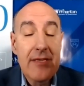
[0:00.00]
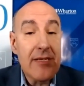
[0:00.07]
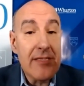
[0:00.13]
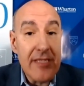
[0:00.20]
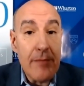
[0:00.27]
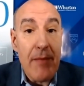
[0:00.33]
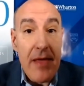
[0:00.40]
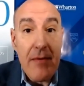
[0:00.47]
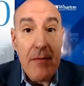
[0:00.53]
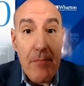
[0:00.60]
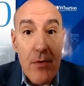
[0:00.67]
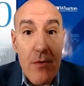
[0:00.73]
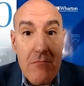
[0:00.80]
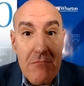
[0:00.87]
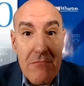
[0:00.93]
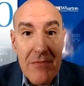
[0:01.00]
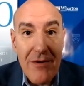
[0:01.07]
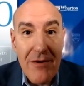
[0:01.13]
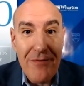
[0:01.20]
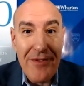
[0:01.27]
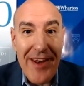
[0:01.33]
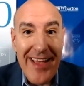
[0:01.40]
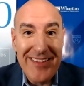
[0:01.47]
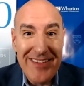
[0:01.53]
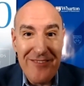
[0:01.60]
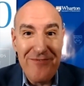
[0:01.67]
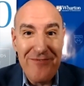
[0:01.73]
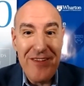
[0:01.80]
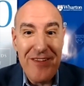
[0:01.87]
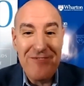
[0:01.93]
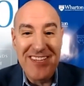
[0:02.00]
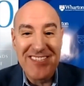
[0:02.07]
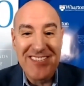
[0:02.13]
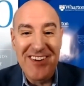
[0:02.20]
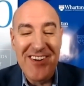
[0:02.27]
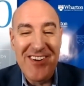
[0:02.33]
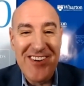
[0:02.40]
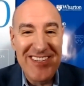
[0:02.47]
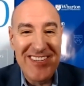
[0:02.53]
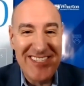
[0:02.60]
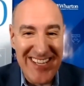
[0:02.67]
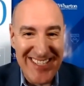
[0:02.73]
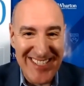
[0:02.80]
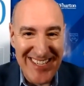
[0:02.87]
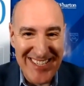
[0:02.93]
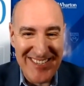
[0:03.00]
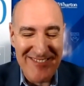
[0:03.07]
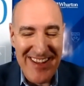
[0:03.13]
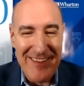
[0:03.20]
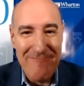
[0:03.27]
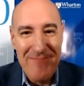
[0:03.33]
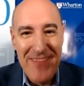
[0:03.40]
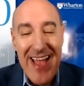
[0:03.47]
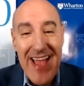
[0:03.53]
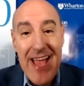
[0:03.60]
since the baby boom of the 1950s and early 60s, right?